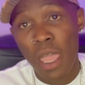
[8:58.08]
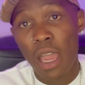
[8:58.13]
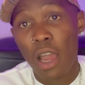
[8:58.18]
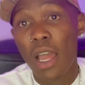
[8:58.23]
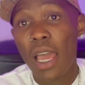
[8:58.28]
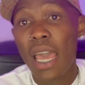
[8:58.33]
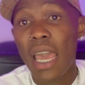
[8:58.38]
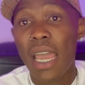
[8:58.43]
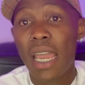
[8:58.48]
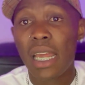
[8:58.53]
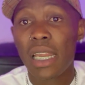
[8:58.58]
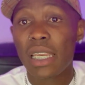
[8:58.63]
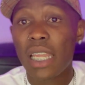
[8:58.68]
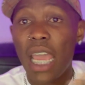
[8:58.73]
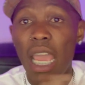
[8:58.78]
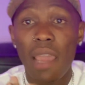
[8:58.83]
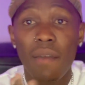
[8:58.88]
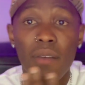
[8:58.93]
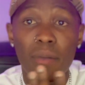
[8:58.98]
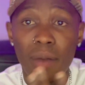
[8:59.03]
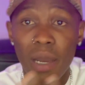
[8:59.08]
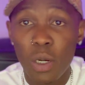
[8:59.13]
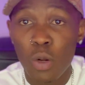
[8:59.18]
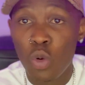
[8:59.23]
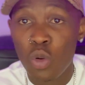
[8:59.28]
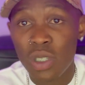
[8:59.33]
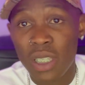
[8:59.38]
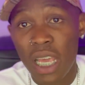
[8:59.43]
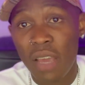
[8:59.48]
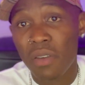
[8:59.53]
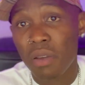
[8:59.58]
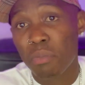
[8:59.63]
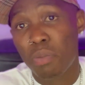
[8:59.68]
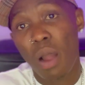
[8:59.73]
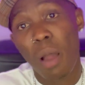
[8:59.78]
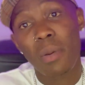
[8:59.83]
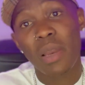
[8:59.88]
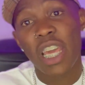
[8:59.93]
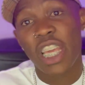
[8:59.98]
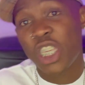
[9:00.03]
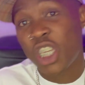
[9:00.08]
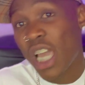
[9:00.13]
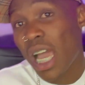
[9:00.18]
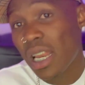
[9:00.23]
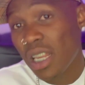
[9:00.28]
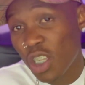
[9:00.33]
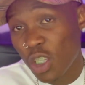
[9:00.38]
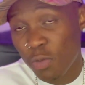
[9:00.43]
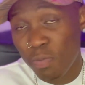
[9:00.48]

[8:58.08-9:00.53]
and everybody who's having probably a challenge